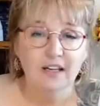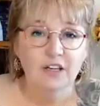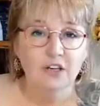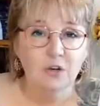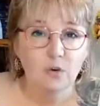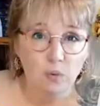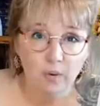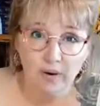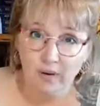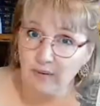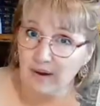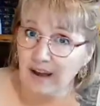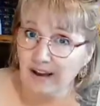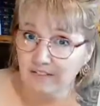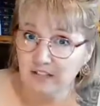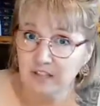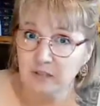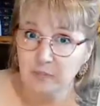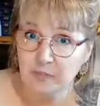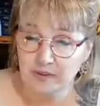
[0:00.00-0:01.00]
You will
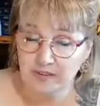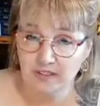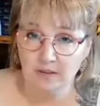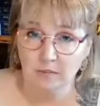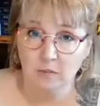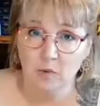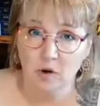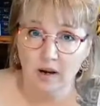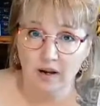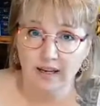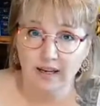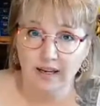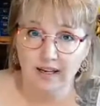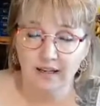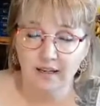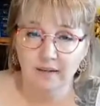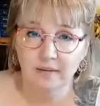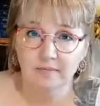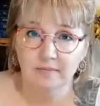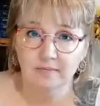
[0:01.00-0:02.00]
have to put some work
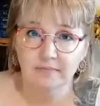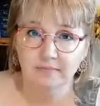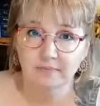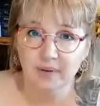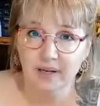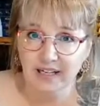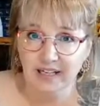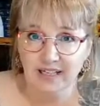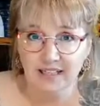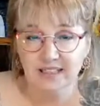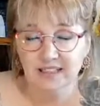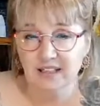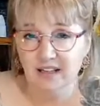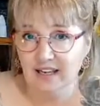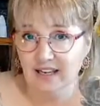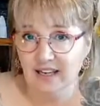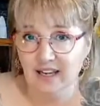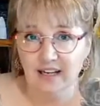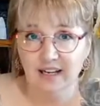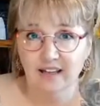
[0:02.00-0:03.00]
in, but it's
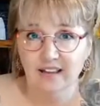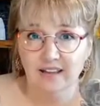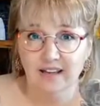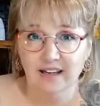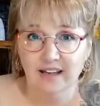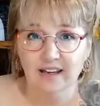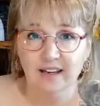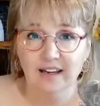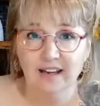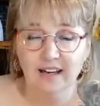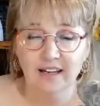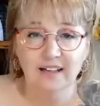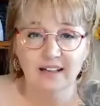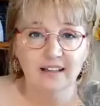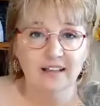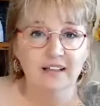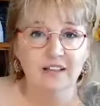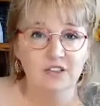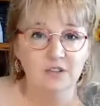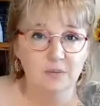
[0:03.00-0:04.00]
like anything.
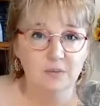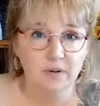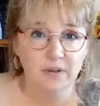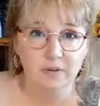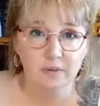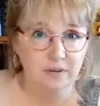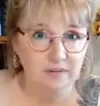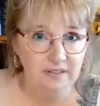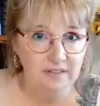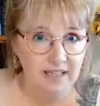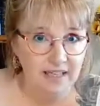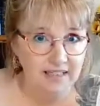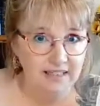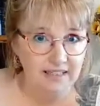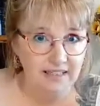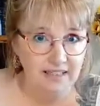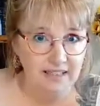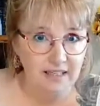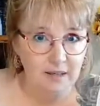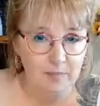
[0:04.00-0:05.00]
Anything that's worthwhile
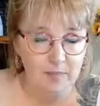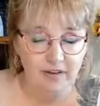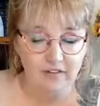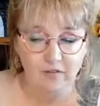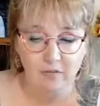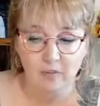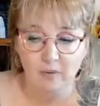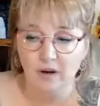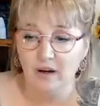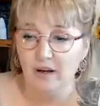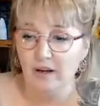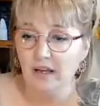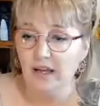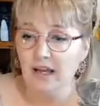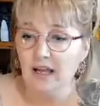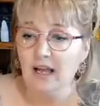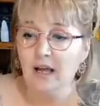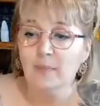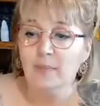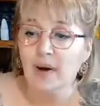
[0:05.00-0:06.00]
takes a little bit of work,
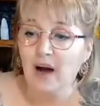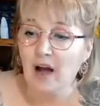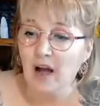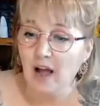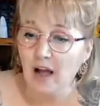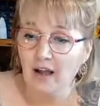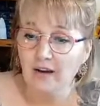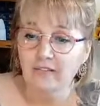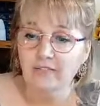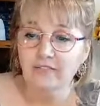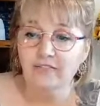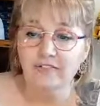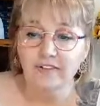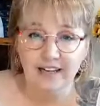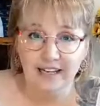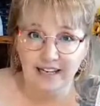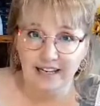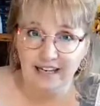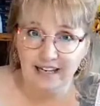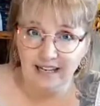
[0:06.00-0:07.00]
but
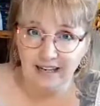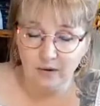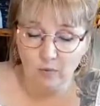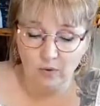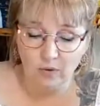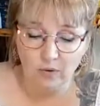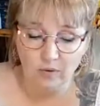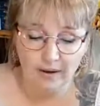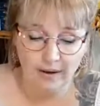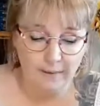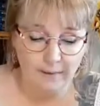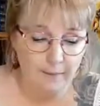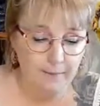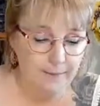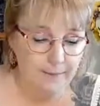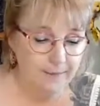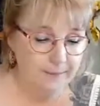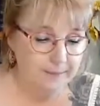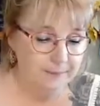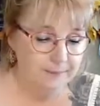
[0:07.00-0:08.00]
hopefully it will help.